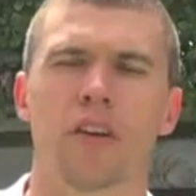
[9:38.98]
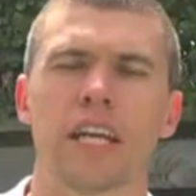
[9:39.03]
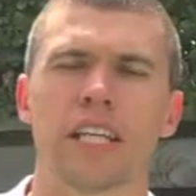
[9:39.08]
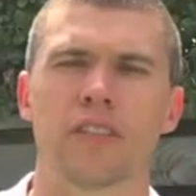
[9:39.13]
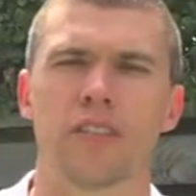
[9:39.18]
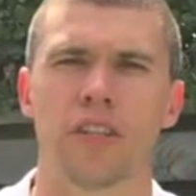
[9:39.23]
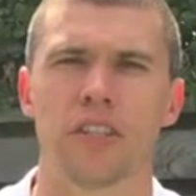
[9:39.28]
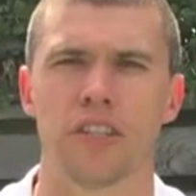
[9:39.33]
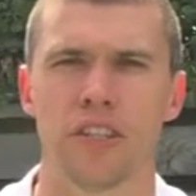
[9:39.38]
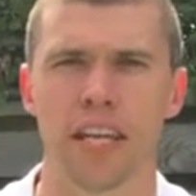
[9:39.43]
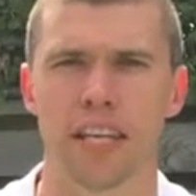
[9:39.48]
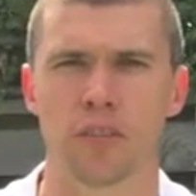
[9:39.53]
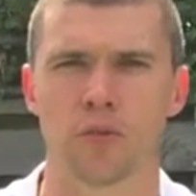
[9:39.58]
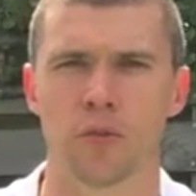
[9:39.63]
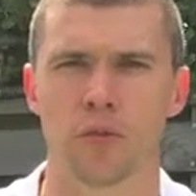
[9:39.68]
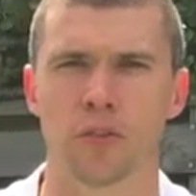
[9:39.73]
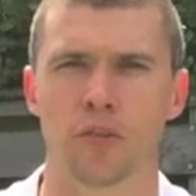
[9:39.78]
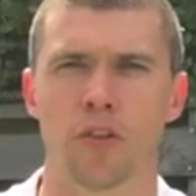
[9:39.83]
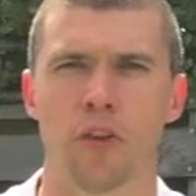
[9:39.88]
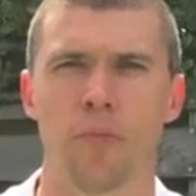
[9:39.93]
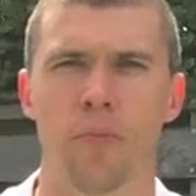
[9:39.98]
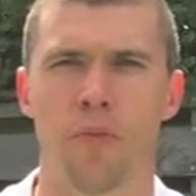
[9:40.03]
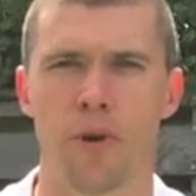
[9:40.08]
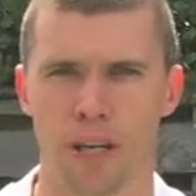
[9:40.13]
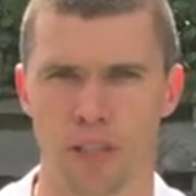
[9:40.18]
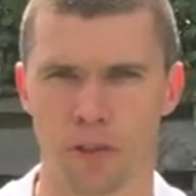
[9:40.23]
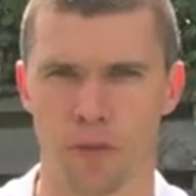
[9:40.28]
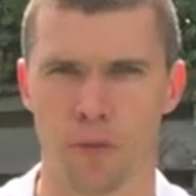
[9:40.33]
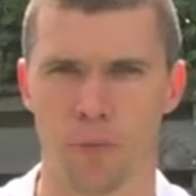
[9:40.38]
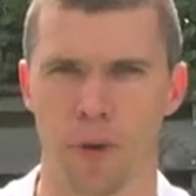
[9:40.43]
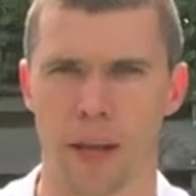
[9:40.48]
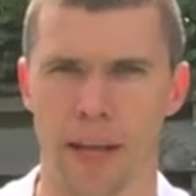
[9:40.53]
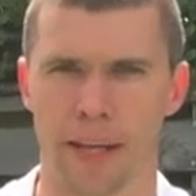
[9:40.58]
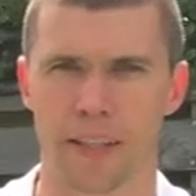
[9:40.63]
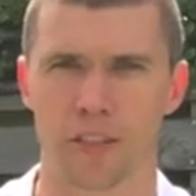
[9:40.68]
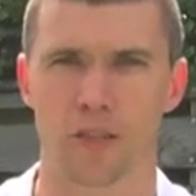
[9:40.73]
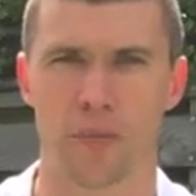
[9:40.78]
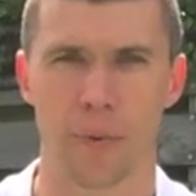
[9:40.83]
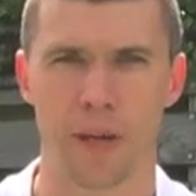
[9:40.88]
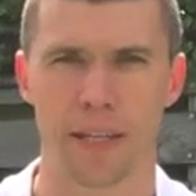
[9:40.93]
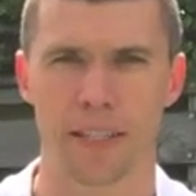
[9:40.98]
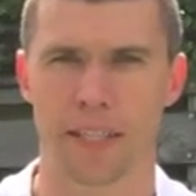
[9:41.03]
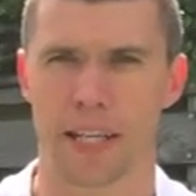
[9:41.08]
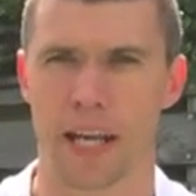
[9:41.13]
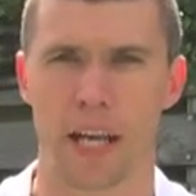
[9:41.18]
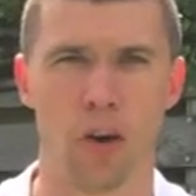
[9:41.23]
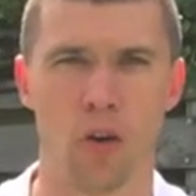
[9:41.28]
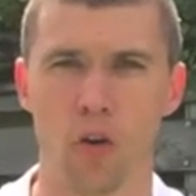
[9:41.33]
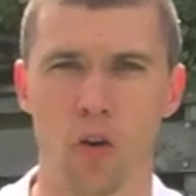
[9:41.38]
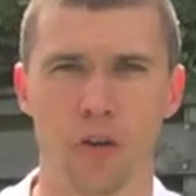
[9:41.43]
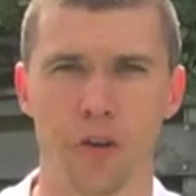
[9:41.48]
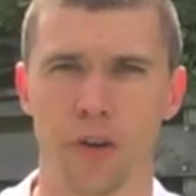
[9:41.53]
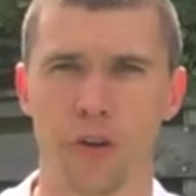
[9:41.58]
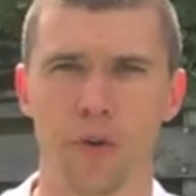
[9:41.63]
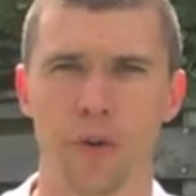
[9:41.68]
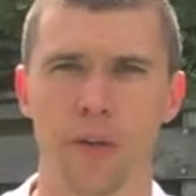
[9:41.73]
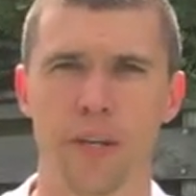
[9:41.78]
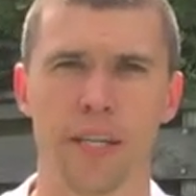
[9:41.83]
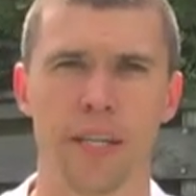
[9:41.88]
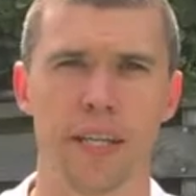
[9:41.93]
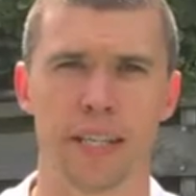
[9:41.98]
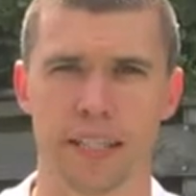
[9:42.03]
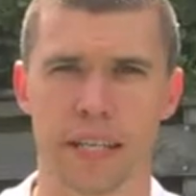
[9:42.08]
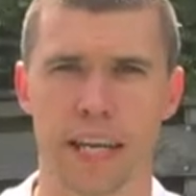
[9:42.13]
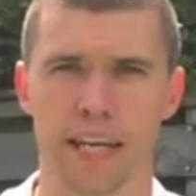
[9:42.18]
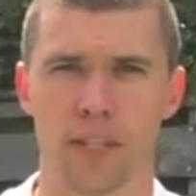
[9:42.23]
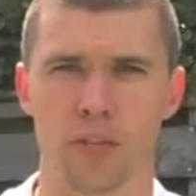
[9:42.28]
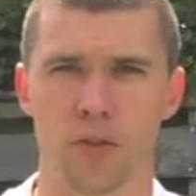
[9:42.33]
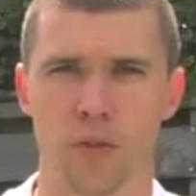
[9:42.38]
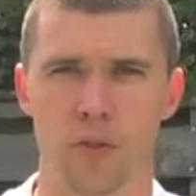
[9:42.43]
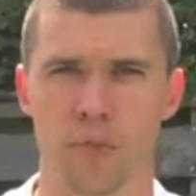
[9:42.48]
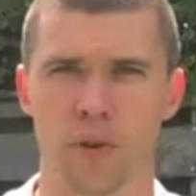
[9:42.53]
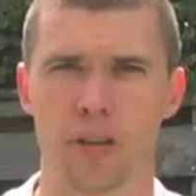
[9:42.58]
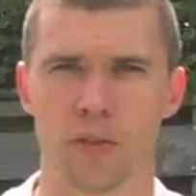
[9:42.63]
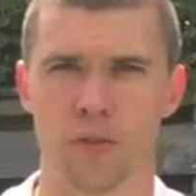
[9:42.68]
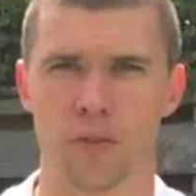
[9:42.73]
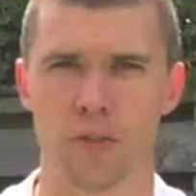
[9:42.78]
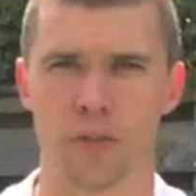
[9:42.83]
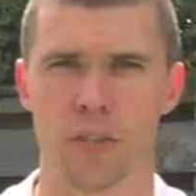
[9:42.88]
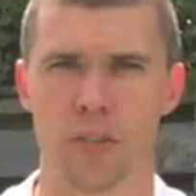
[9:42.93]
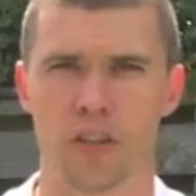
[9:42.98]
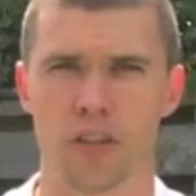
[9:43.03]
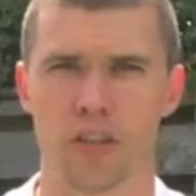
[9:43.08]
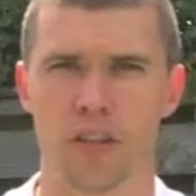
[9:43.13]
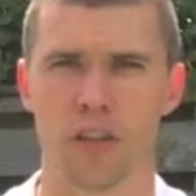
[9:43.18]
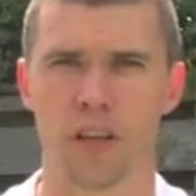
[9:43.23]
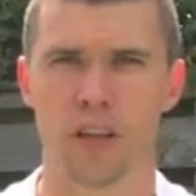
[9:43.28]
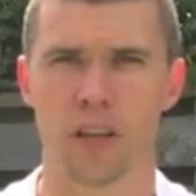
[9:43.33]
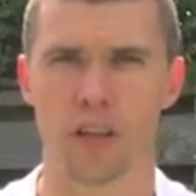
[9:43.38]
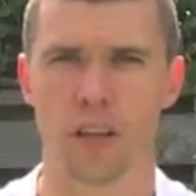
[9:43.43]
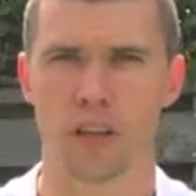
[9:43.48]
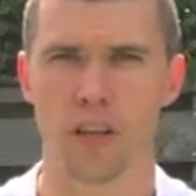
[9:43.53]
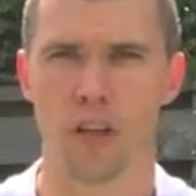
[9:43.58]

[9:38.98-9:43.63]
Okay, so this next one's called a press-up plank. So basically all you're doing is getting into a press-up position,